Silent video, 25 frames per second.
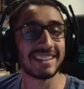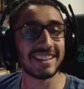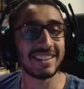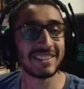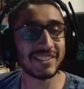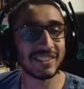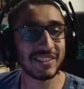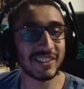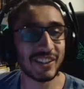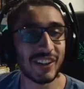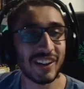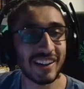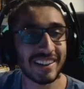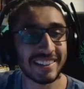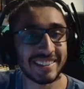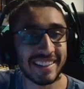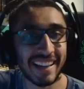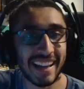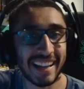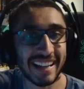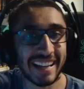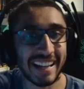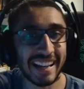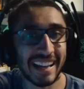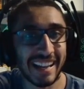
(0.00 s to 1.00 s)
Is your
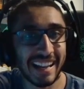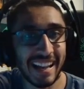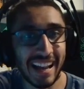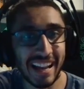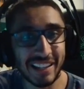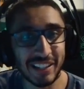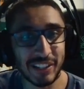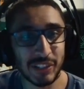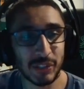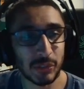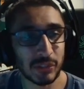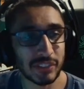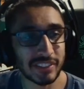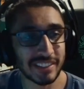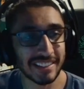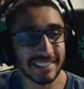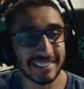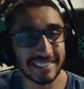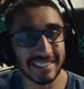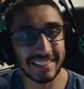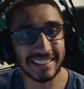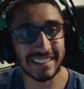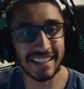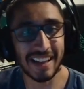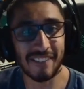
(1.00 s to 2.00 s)
attacking AI useless
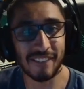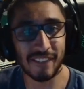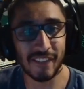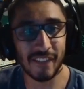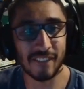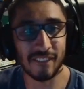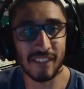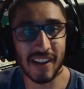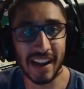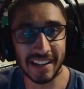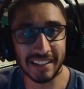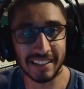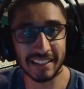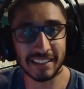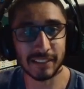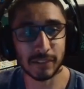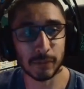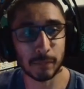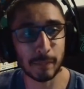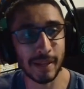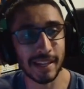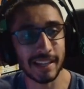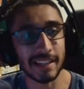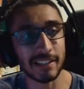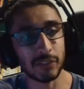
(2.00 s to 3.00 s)
and never finding
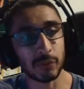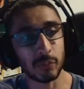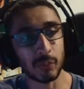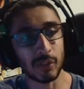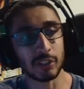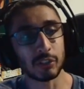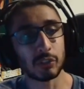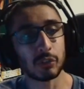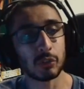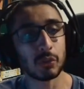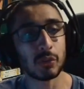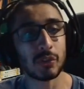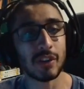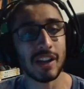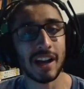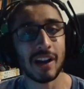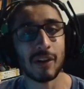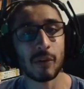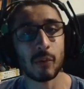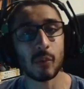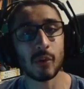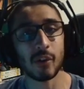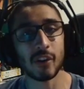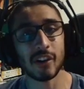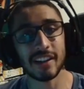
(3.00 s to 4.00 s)
space? Well, do
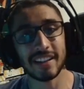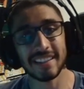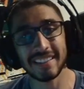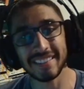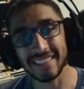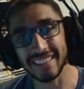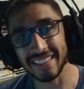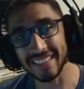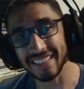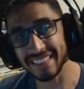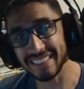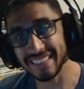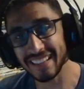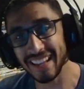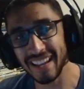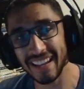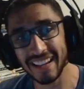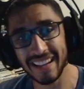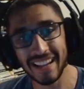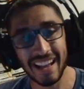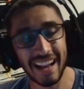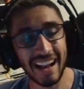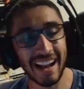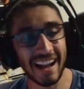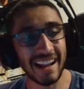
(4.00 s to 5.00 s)
not worry.
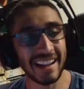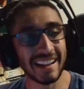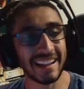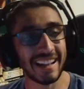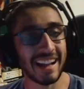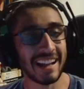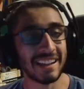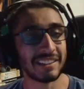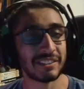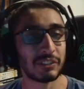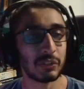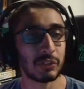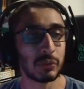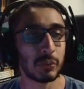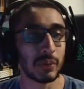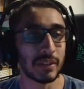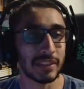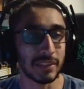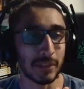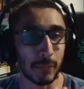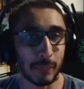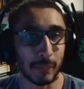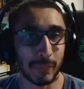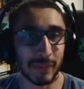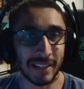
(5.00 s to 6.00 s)
Today, I got you with
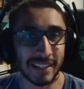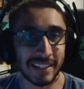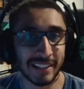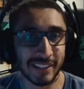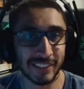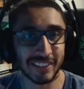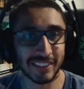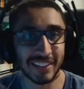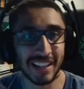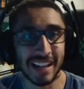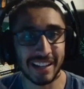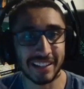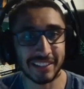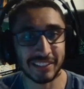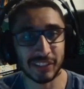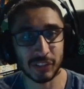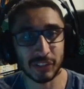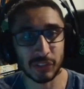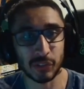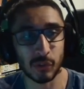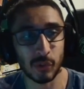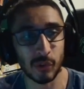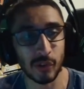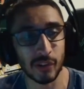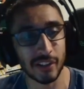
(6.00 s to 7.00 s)
a player lock
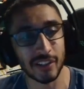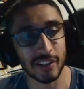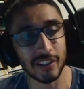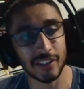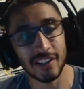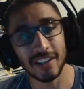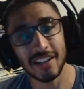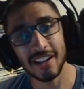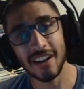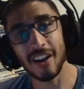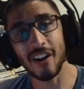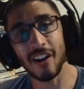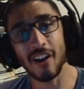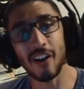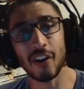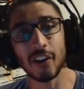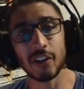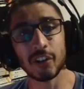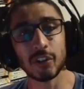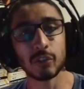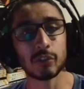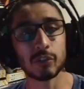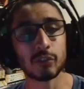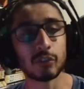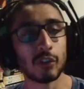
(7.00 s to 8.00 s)
tutorial. Are
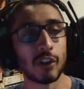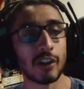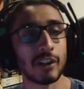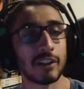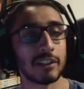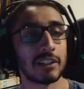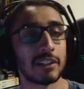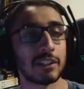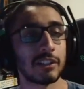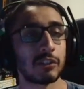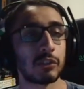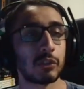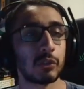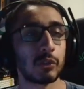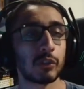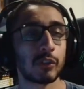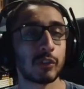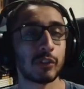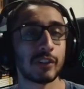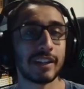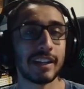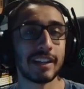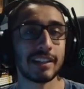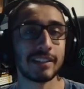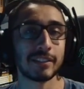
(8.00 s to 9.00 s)
you struggling to
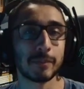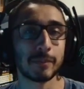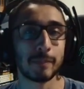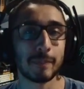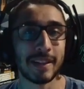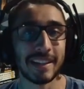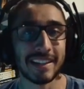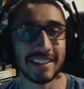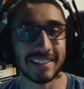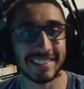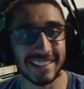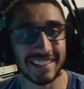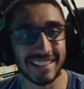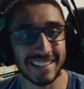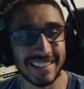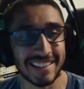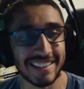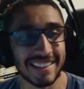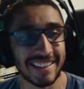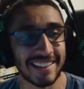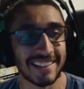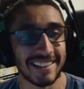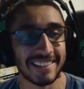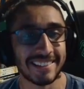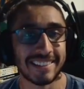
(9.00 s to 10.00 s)
create space in
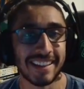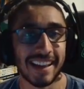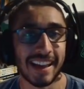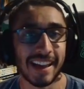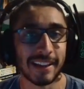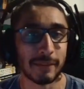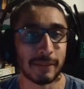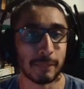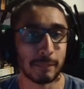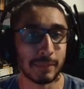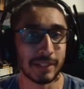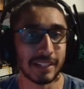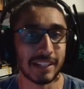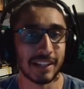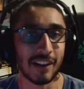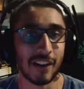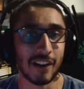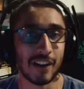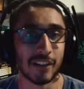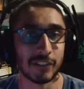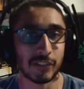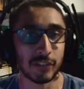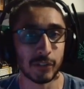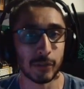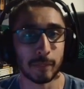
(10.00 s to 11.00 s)
the attack
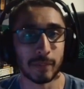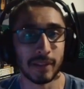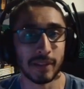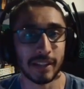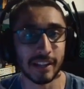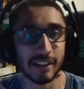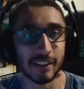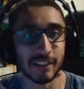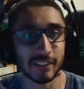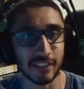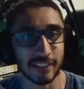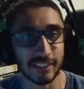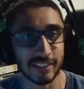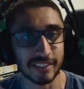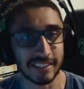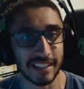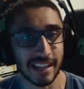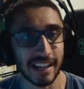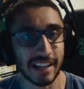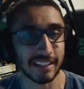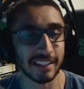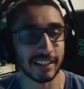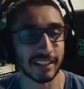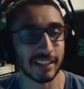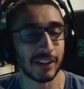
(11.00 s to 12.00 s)
because your players are
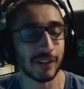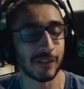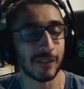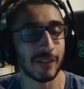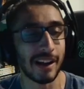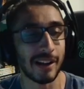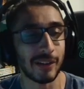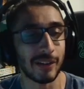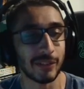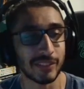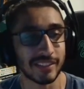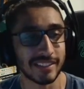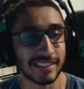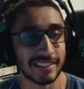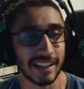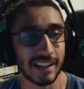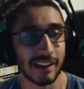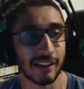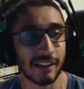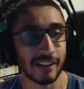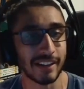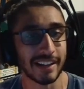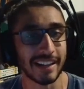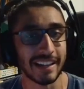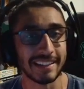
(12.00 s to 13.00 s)
standing around,
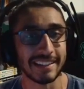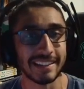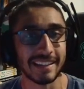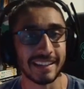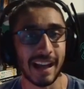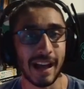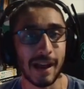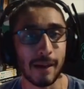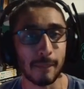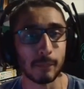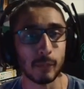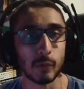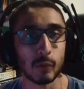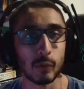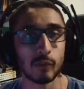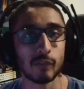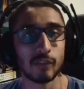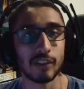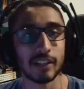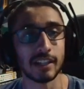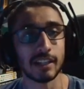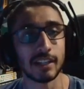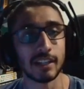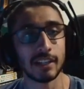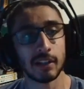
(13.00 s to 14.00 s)
staring, and not
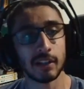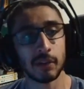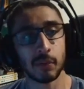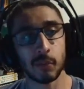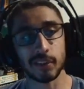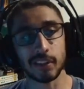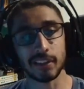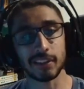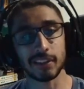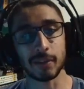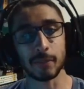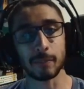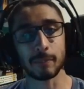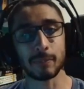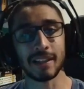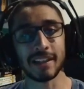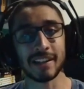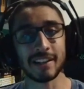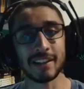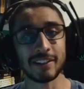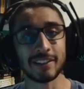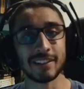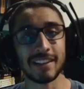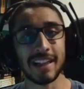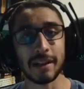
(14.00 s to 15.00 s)
moving? Well, then the
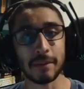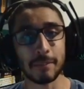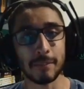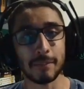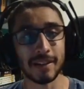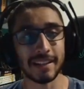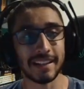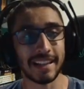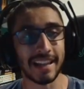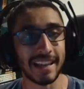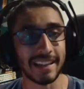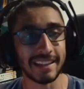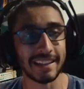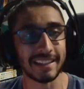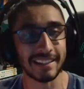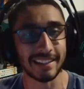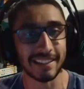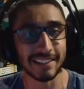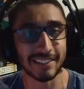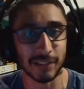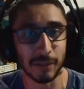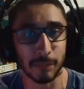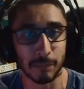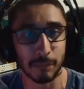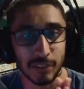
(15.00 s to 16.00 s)
player lock mechanic
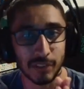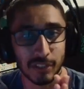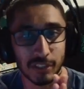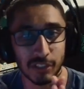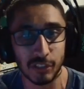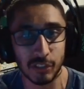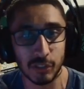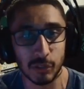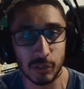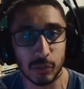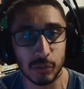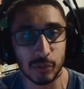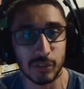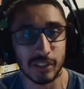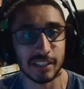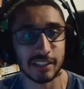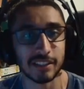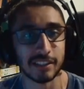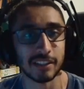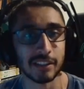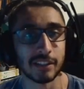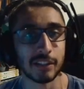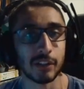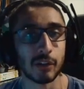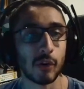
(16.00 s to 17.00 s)
is something you need
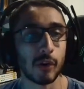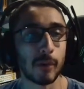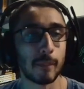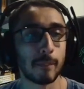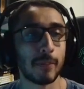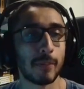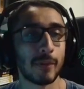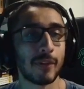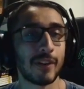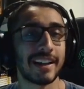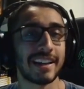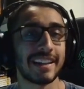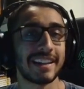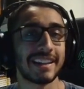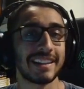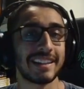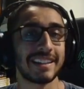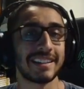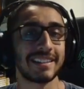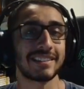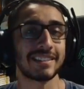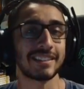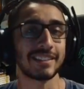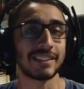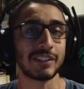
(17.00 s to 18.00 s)
to incorporate
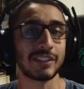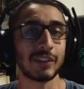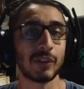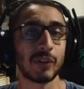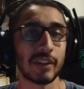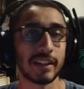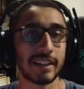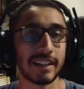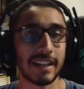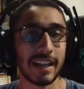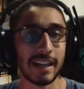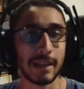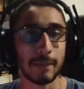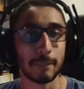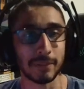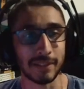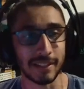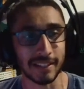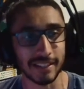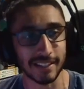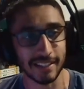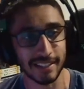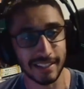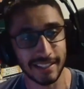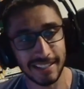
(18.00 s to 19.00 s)
into your
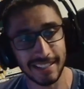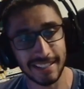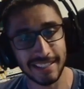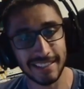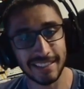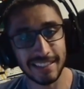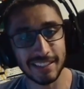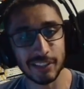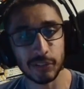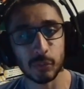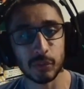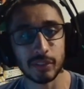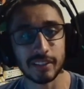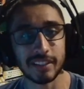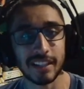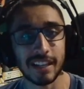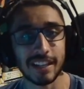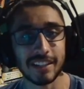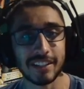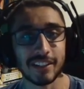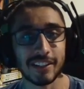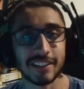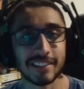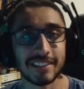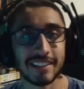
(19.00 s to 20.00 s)
gameplay. This will
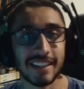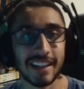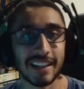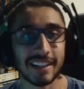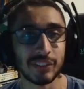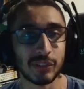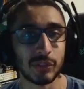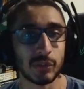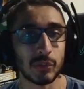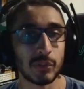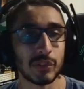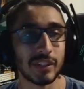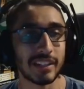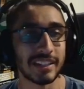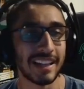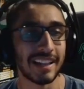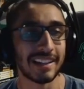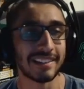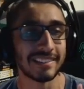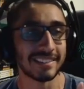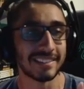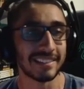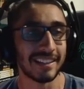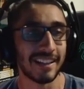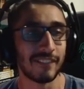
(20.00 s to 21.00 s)
take your attack to the
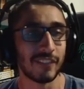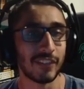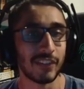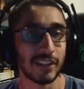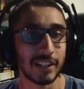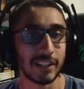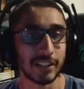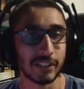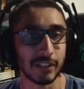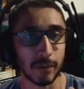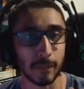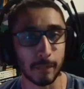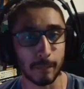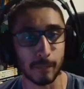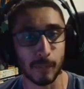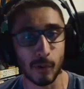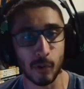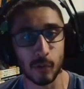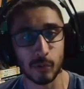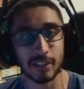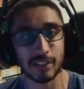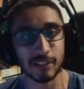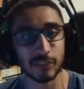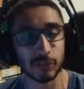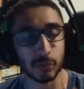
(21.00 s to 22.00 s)
next level and your
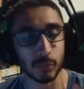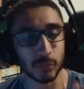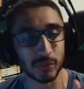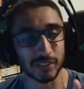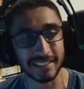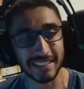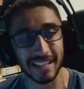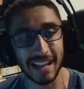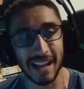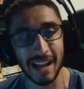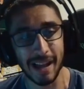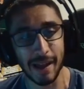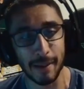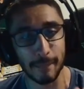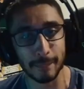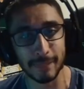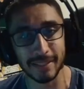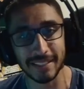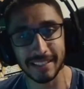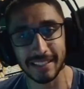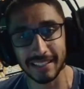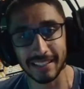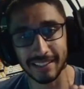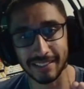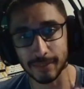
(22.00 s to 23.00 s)
opponents will not
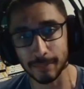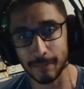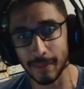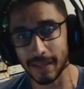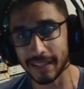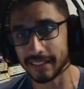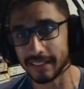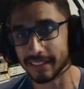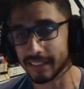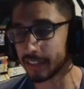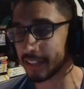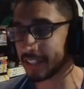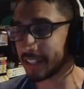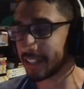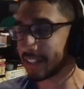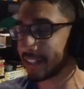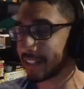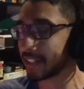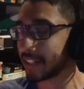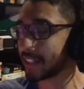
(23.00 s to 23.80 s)
be expecting it.